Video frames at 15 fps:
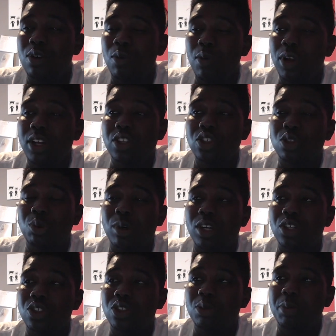really just want
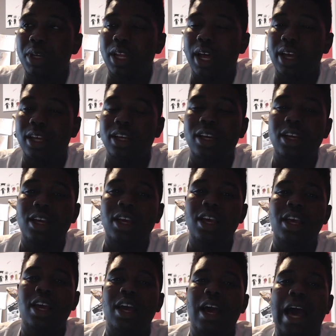to just be like,
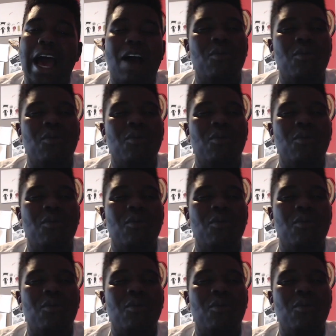I